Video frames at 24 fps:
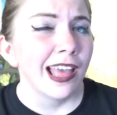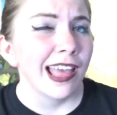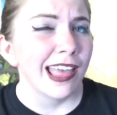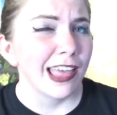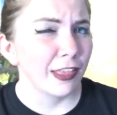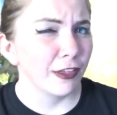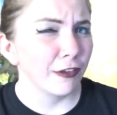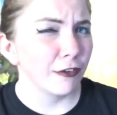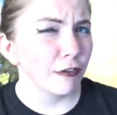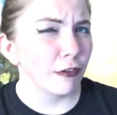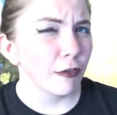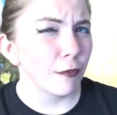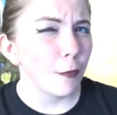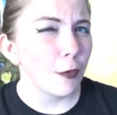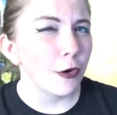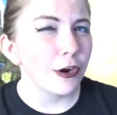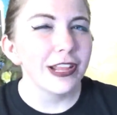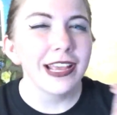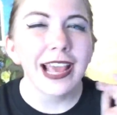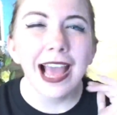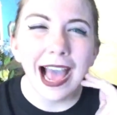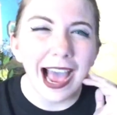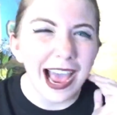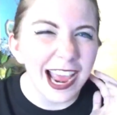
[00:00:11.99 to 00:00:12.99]

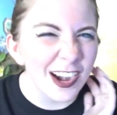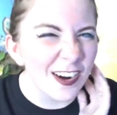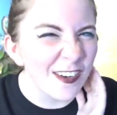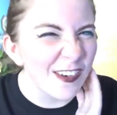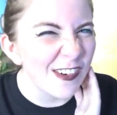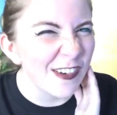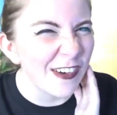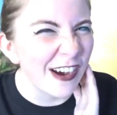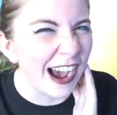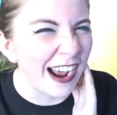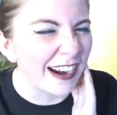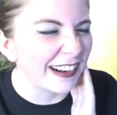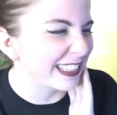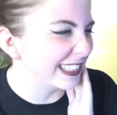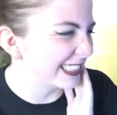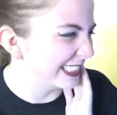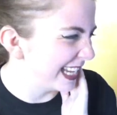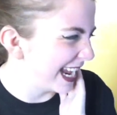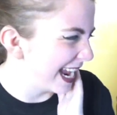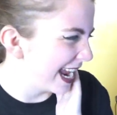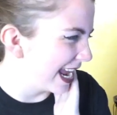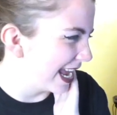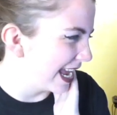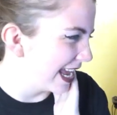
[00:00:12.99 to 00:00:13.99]
Ilvermorny? I don't know how to
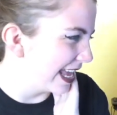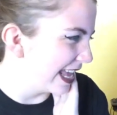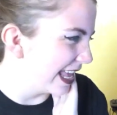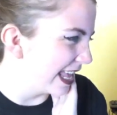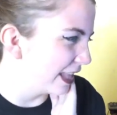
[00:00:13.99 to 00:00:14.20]
say it.